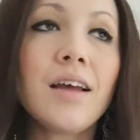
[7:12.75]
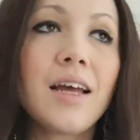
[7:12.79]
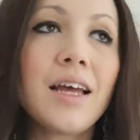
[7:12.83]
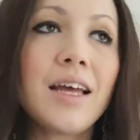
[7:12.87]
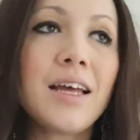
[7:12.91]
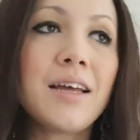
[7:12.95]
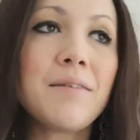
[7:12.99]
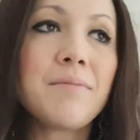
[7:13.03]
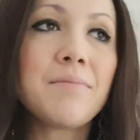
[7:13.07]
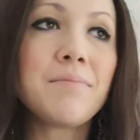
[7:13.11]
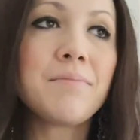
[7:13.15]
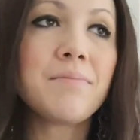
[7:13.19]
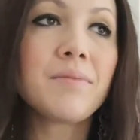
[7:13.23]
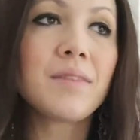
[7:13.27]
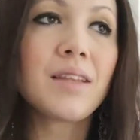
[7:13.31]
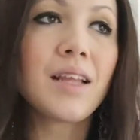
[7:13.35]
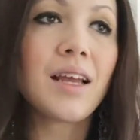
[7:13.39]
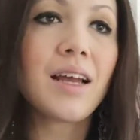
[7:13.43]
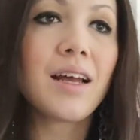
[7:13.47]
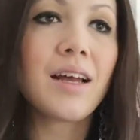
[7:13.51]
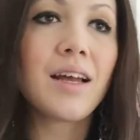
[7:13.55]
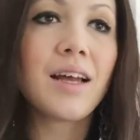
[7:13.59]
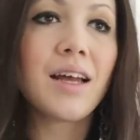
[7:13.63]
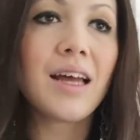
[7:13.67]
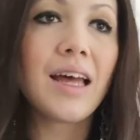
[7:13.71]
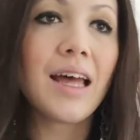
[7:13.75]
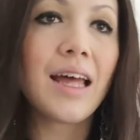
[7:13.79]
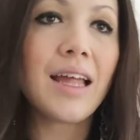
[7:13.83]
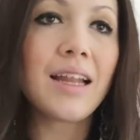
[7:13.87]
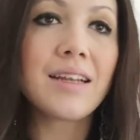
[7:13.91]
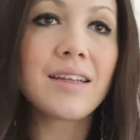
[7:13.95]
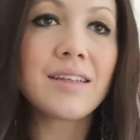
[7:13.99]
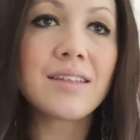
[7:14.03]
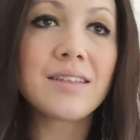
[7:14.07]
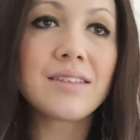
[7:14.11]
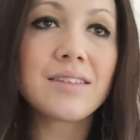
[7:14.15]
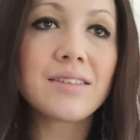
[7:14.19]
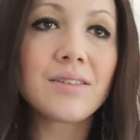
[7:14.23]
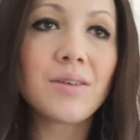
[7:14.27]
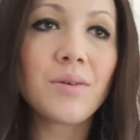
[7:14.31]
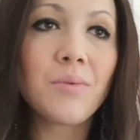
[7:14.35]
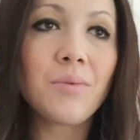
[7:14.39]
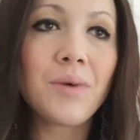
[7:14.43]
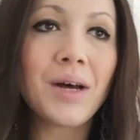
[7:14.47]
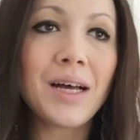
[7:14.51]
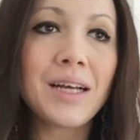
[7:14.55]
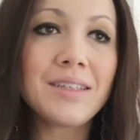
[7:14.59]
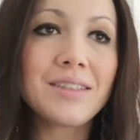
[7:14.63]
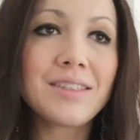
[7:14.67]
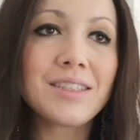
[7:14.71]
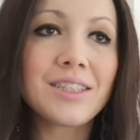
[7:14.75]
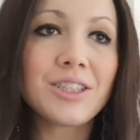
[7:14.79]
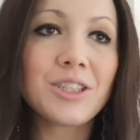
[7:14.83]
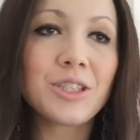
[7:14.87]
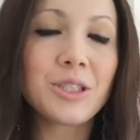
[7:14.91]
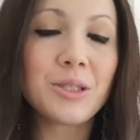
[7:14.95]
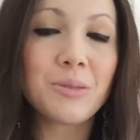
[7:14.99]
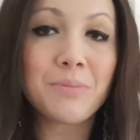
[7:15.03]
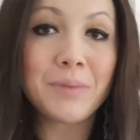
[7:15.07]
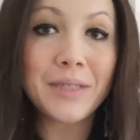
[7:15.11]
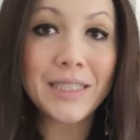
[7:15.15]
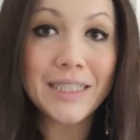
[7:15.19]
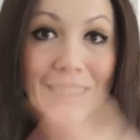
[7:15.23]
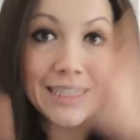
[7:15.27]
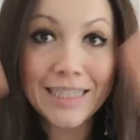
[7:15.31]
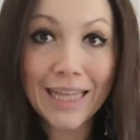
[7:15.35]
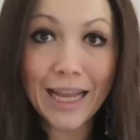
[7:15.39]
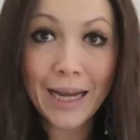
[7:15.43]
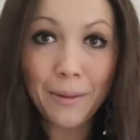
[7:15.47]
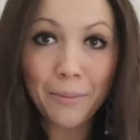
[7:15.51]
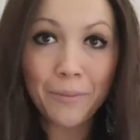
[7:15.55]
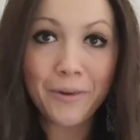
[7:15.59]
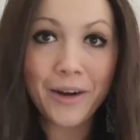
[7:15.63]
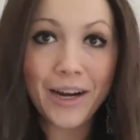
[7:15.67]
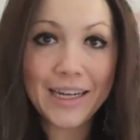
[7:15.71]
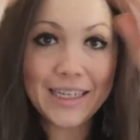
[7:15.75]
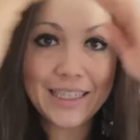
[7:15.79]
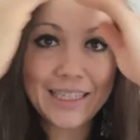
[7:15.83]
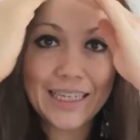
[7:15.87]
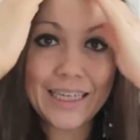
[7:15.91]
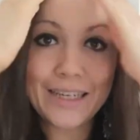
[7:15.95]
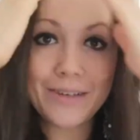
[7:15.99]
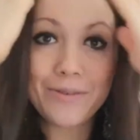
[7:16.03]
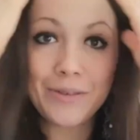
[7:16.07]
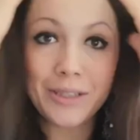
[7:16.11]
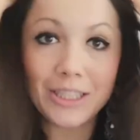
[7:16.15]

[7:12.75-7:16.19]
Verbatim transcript: Um, and whilst I should be celebrating,